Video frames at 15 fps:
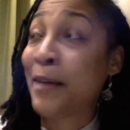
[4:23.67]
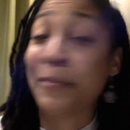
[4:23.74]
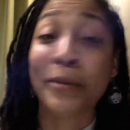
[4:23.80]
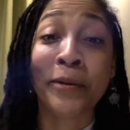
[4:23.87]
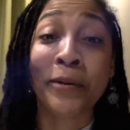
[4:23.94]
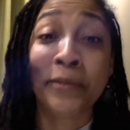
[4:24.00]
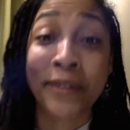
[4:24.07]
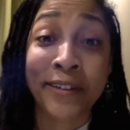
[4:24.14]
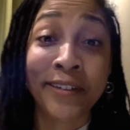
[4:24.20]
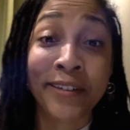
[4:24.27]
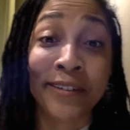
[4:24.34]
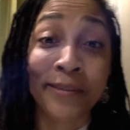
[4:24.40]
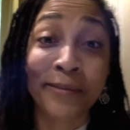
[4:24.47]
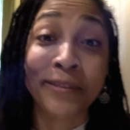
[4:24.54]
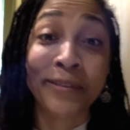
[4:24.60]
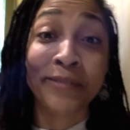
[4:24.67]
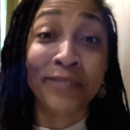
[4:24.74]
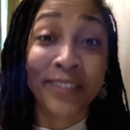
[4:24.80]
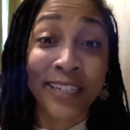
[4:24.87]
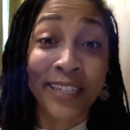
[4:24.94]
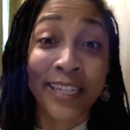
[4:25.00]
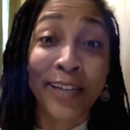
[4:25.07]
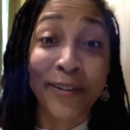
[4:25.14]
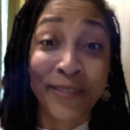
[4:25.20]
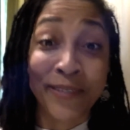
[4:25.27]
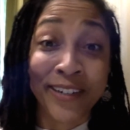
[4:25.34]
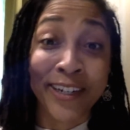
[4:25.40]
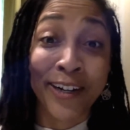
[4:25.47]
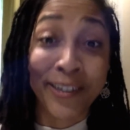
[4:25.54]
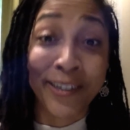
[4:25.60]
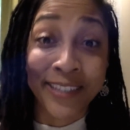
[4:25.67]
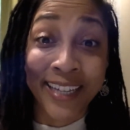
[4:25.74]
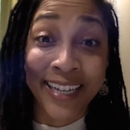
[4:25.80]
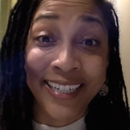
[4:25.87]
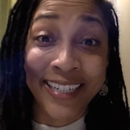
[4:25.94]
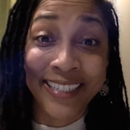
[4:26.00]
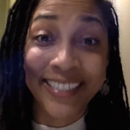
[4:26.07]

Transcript: But we're finna get rid of all that.